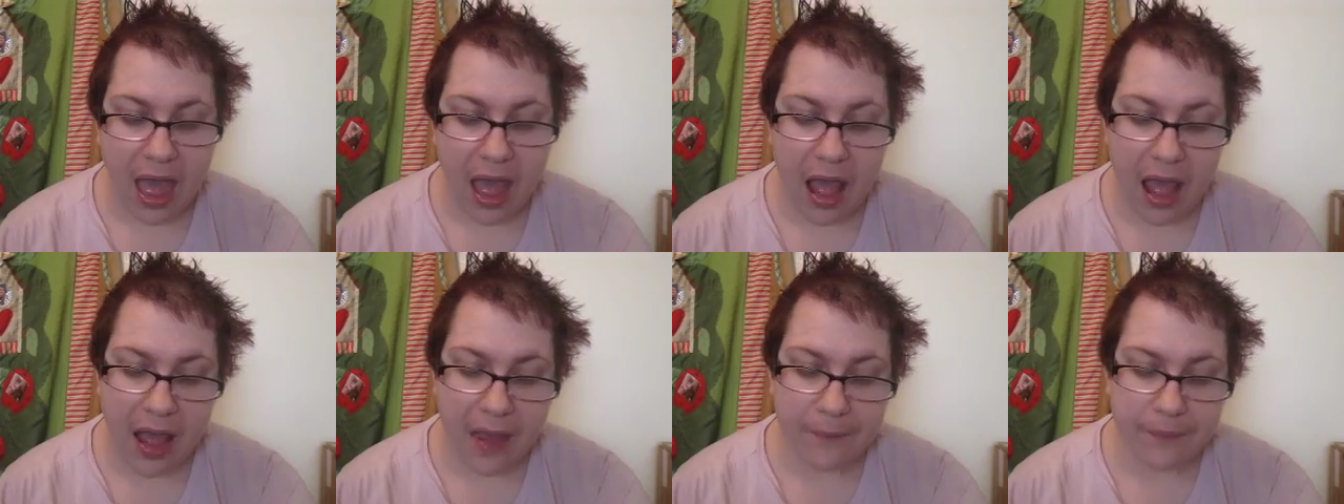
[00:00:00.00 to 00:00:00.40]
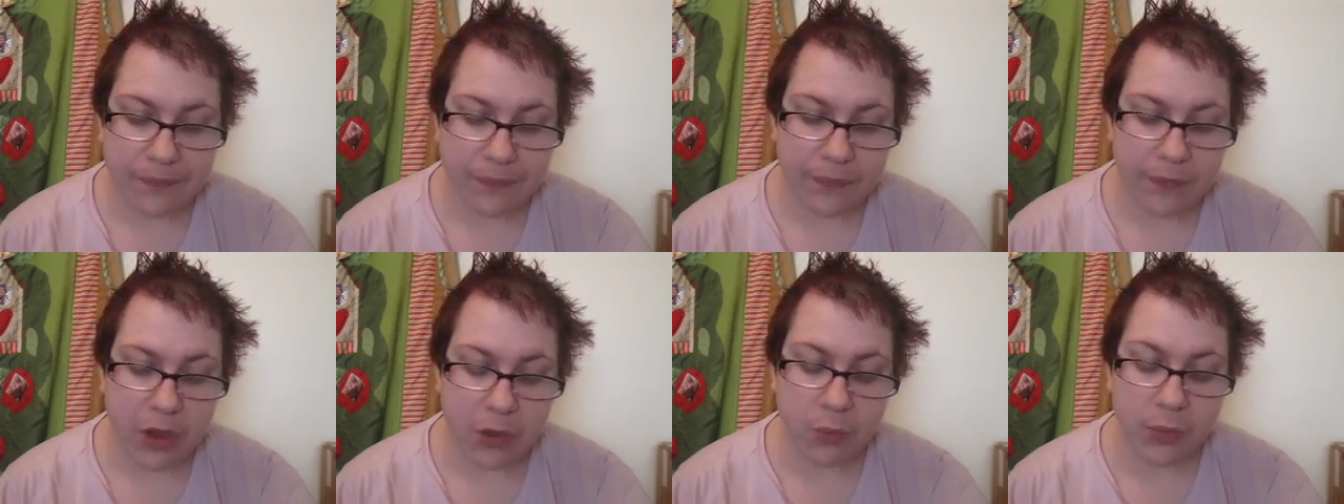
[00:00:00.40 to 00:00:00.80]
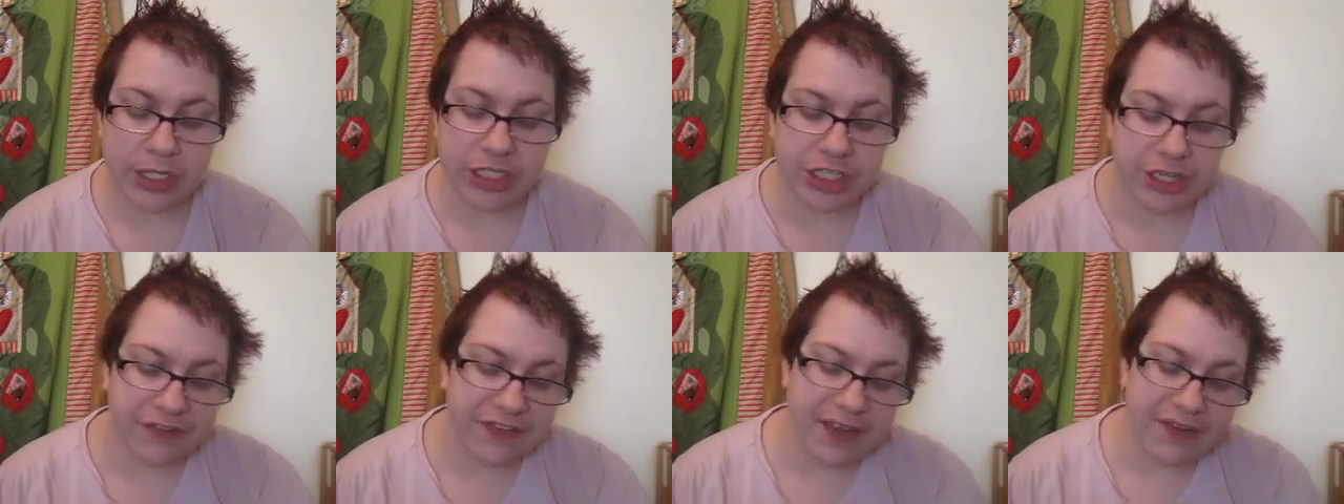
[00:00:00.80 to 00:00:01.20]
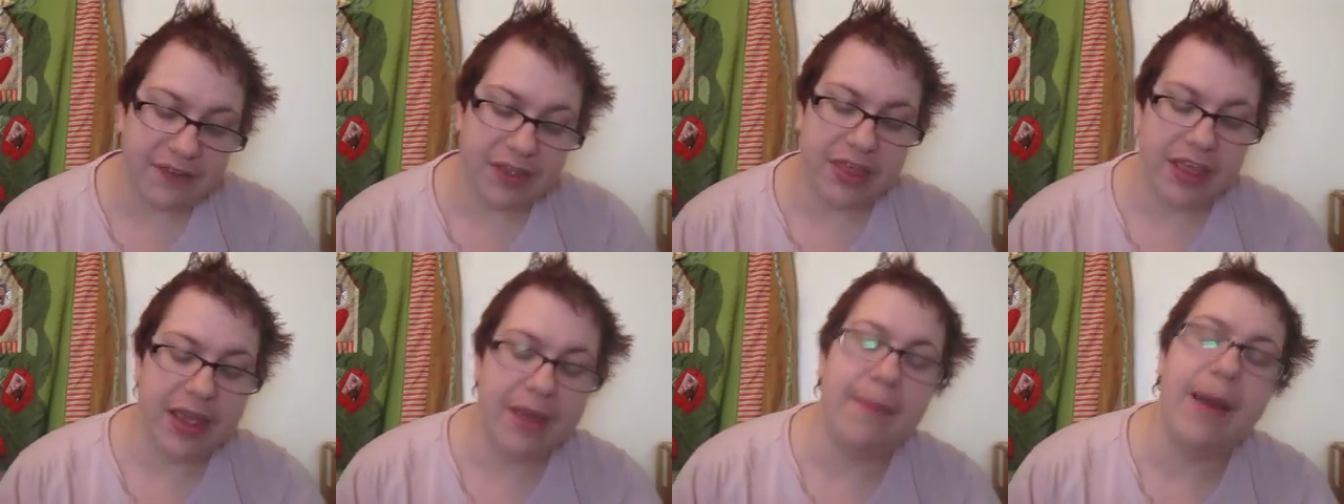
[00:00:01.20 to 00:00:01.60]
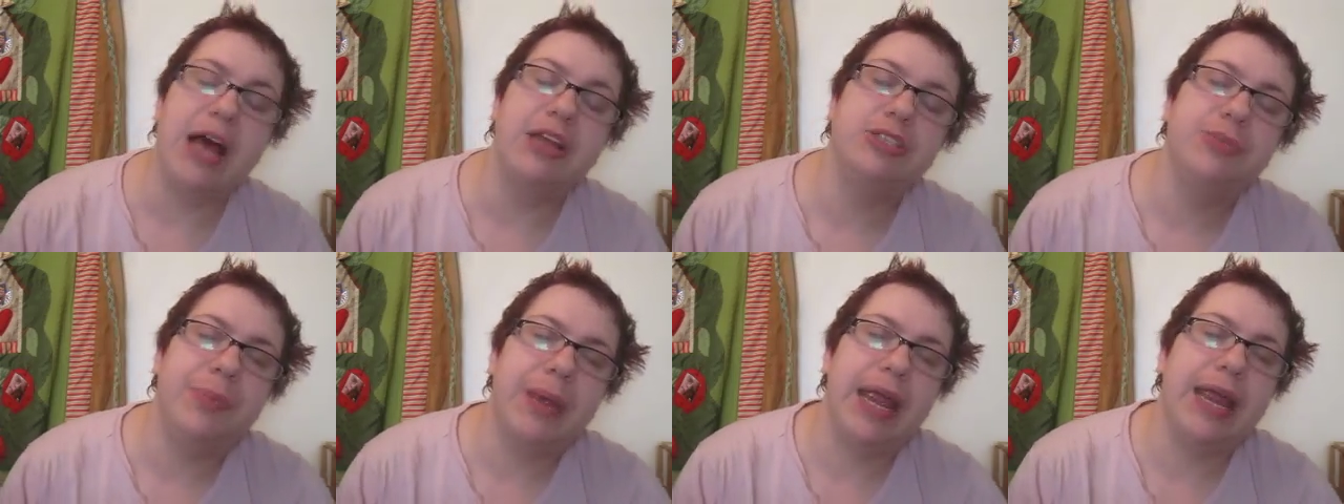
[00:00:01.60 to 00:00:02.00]
Um, what's your favorite thing
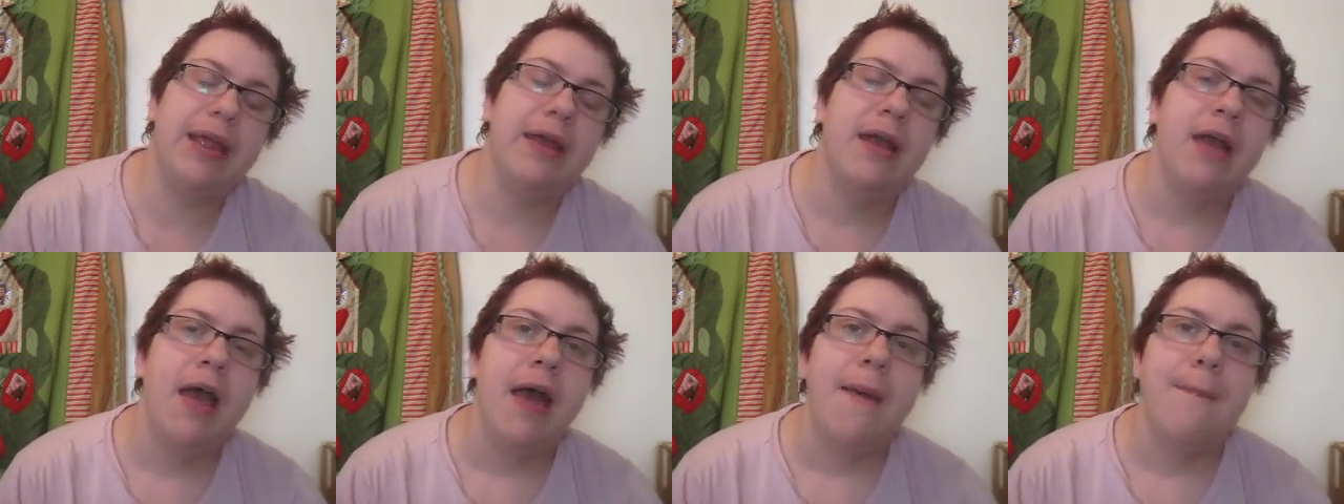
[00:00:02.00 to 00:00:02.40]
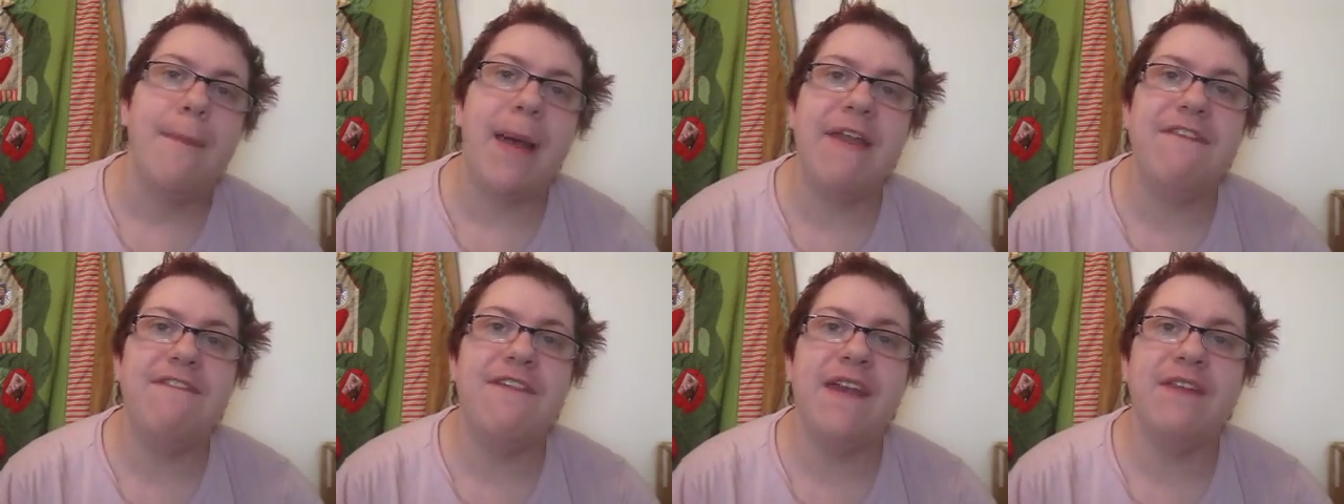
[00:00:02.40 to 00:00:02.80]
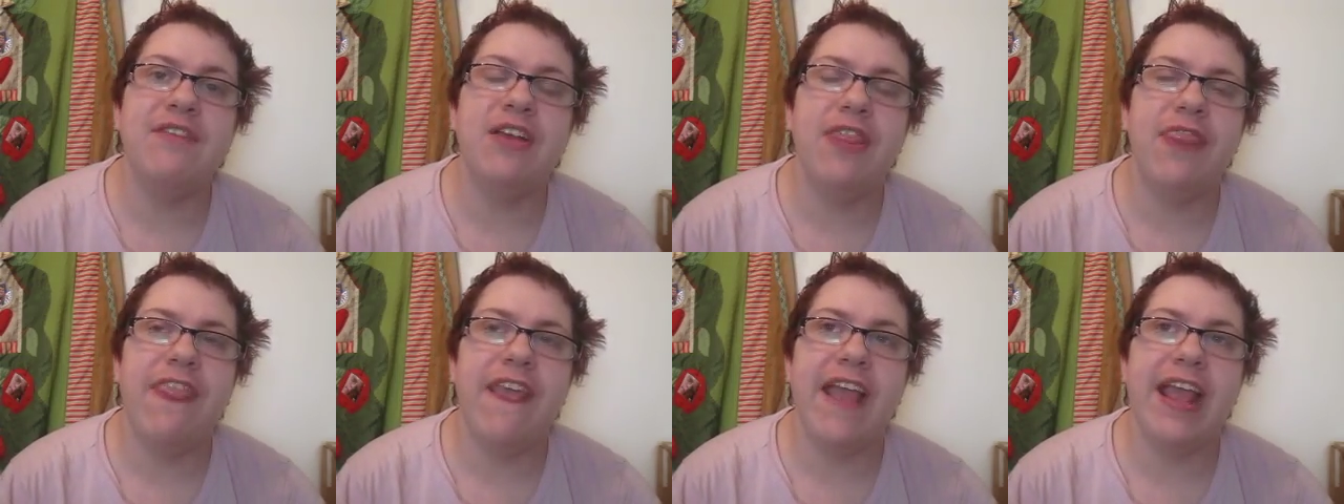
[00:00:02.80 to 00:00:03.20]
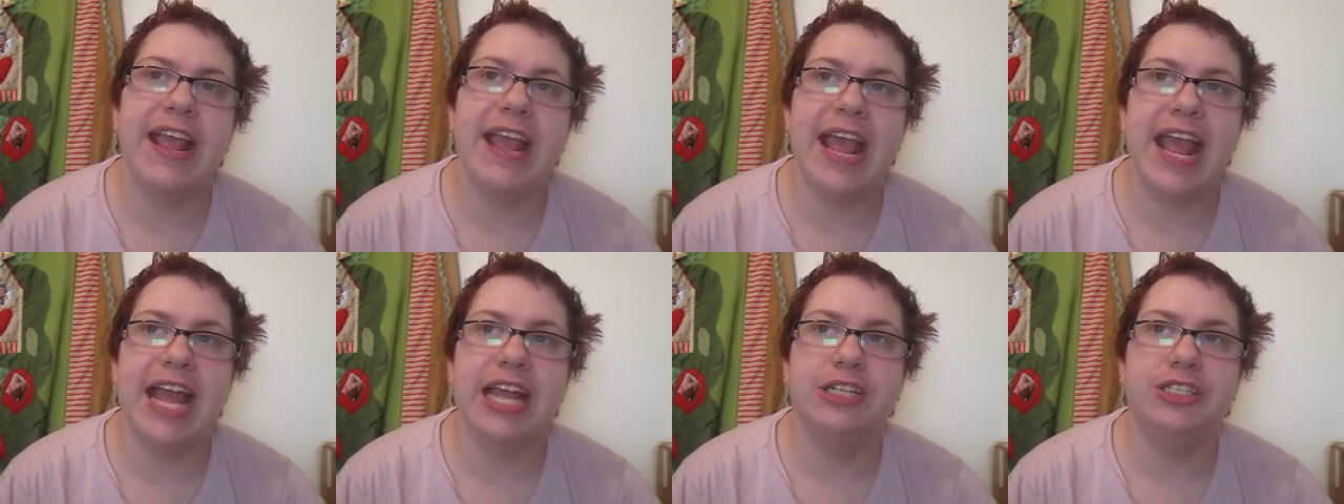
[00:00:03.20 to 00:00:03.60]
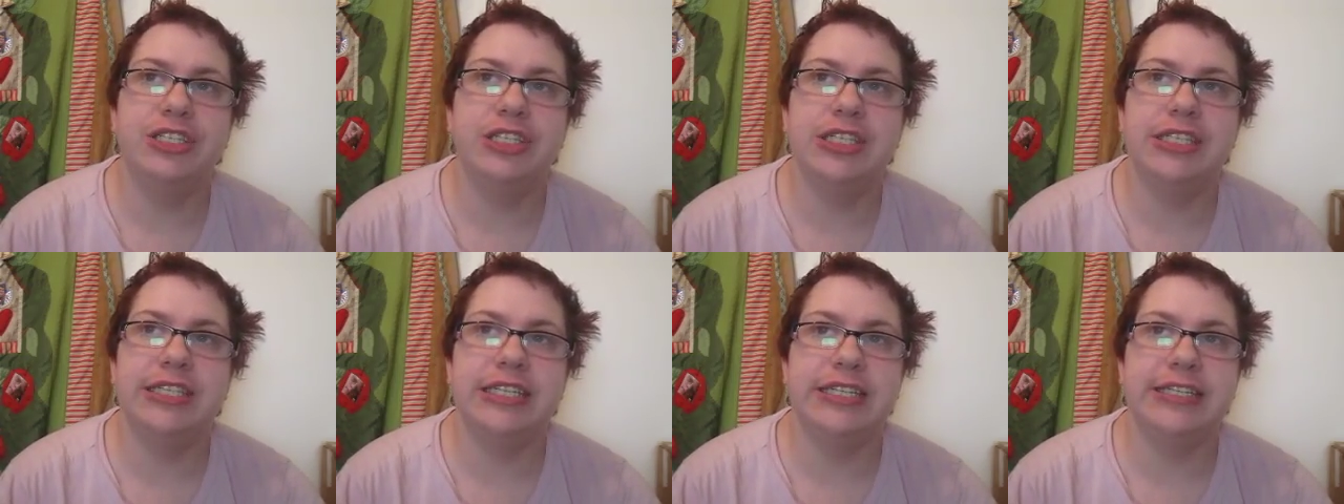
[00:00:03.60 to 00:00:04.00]
about spring? My favorite thing is
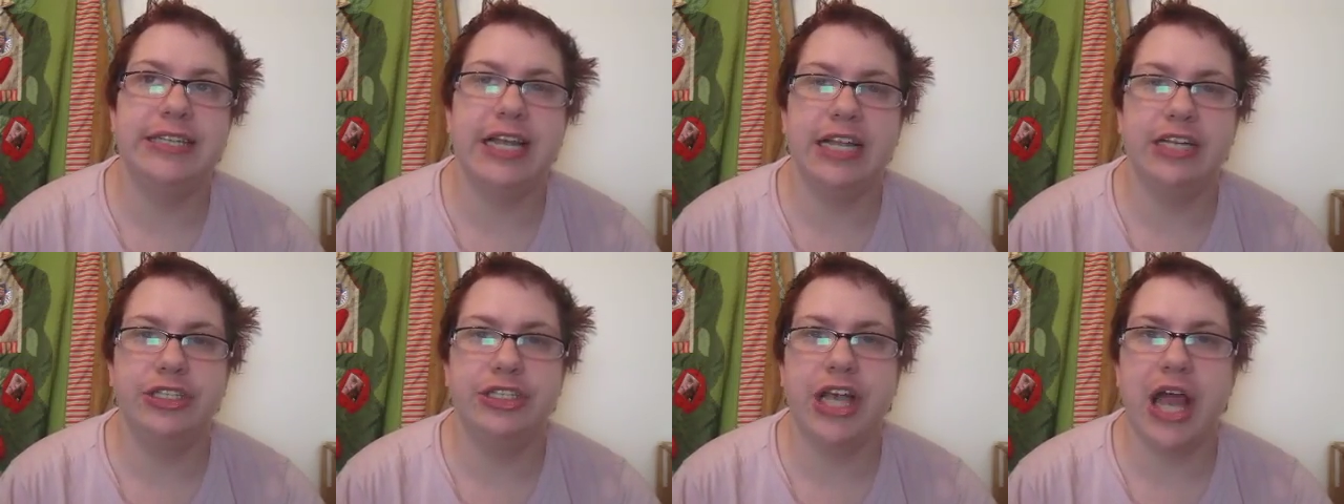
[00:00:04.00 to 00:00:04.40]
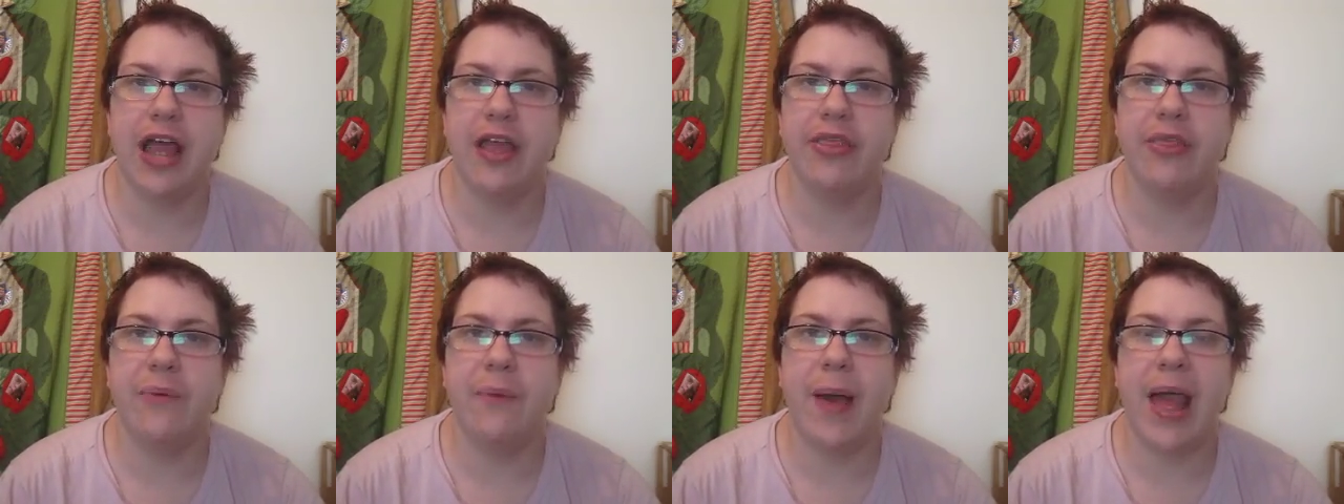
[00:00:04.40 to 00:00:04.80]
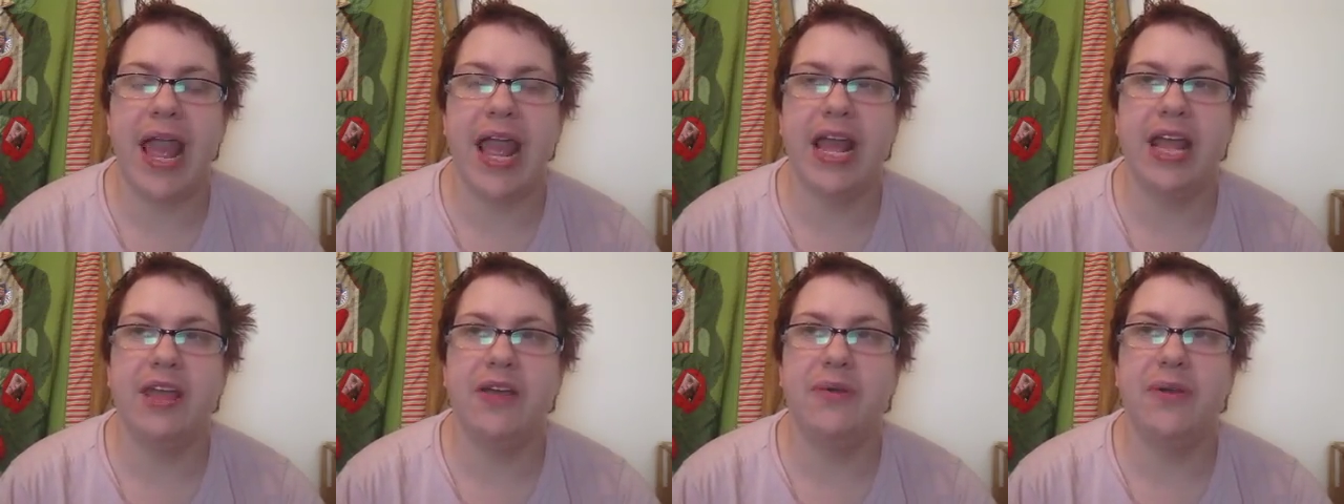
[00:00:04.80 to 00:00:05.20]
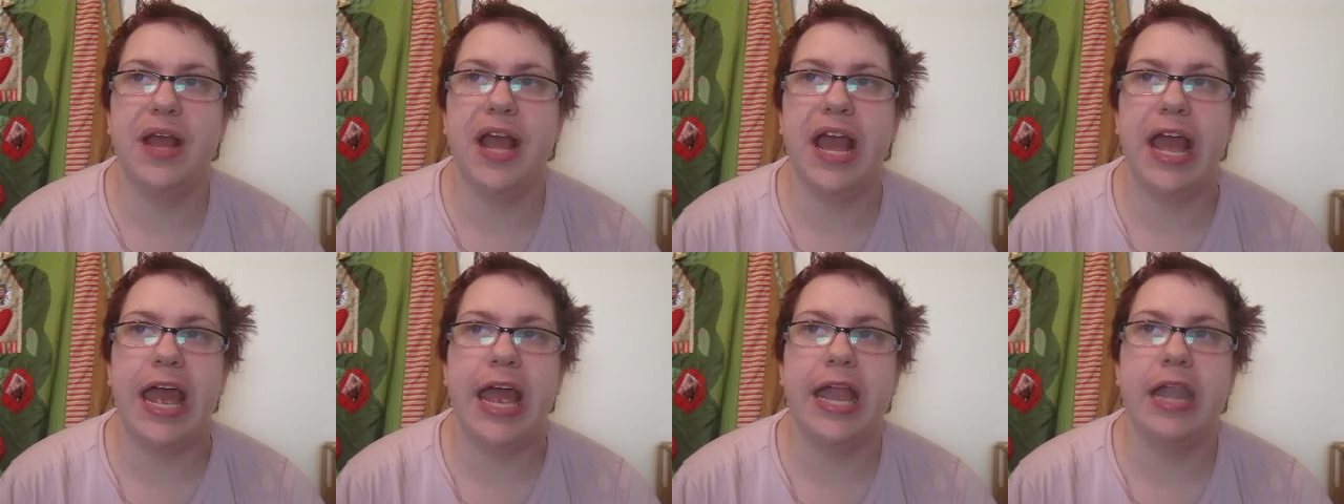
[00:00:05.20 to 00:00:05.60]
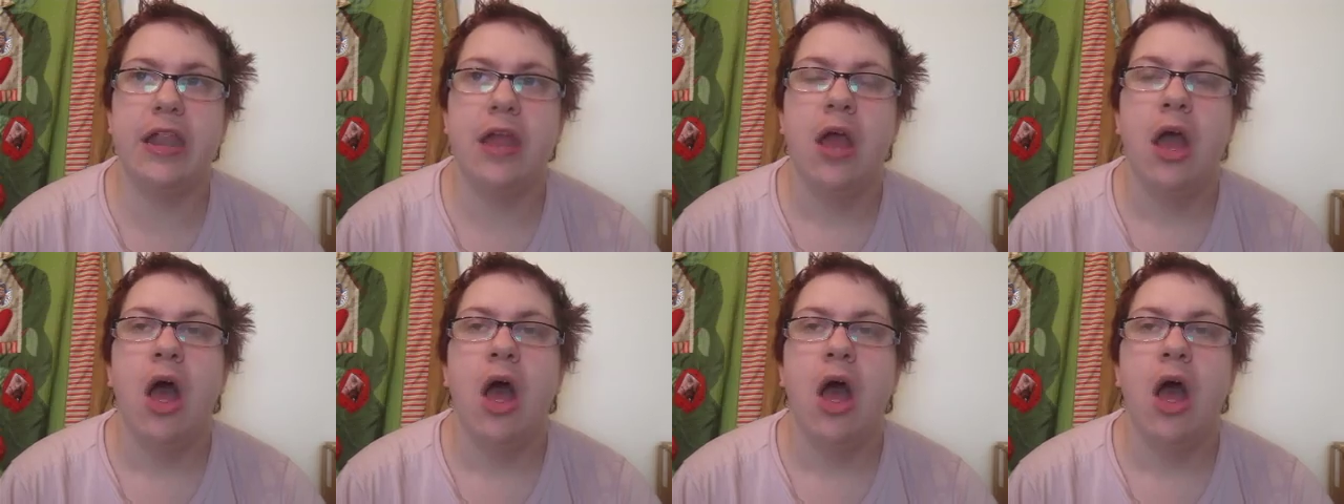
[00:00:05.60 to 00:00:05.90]
just the sunshine, the way you can